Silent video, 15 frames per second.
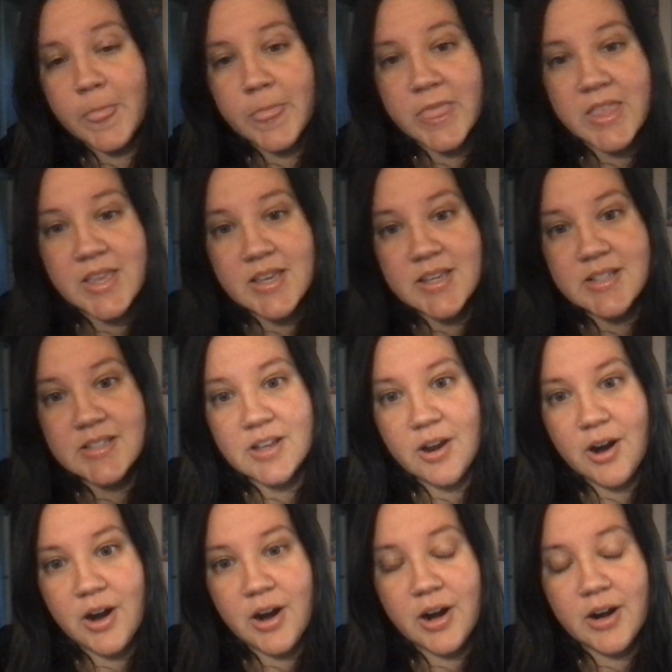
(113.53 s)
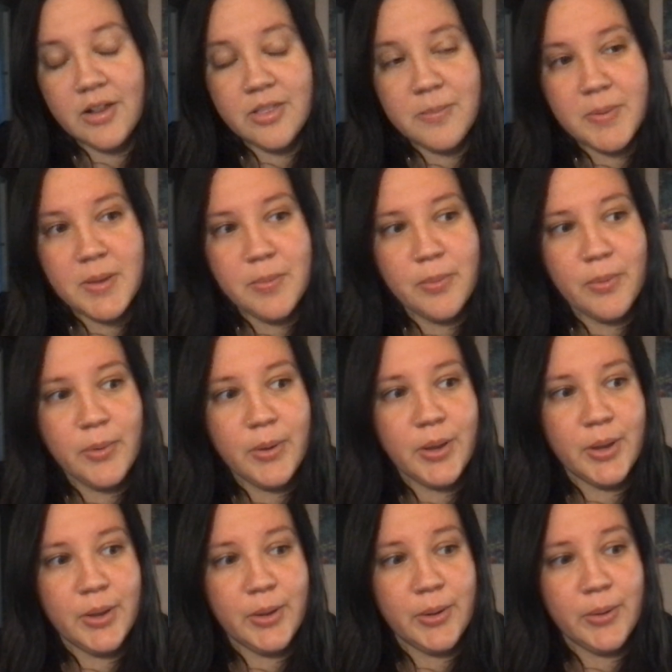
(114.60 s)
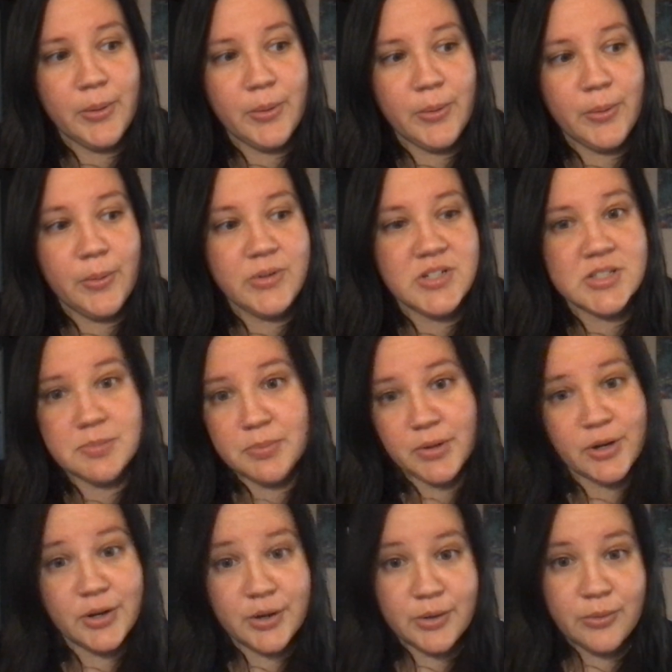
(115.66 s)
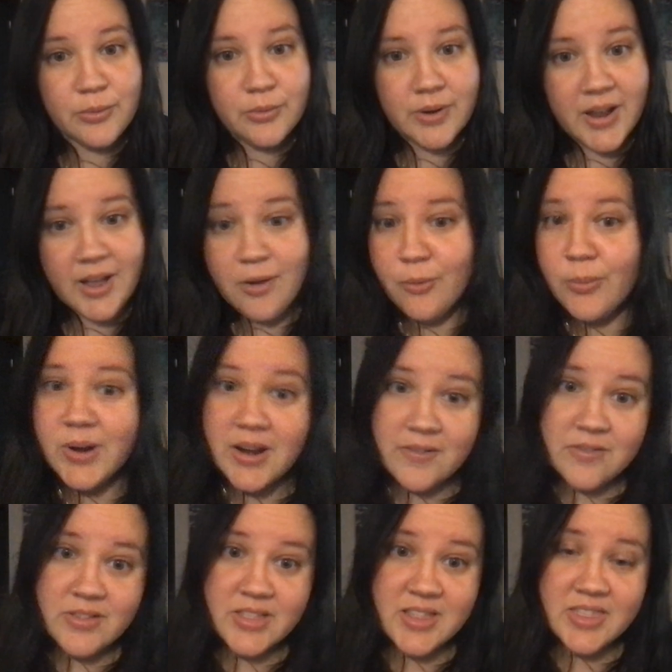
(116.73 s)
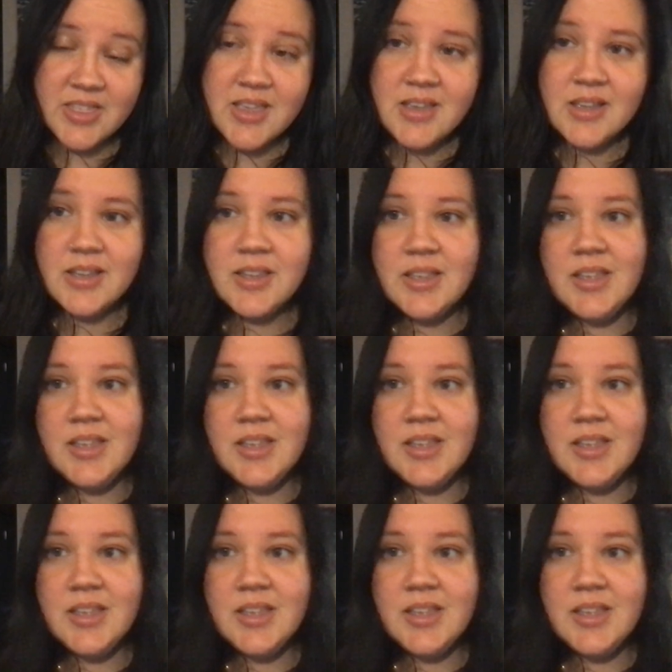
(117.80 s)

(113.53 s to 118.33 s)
These are the people who just blurt out whatever they think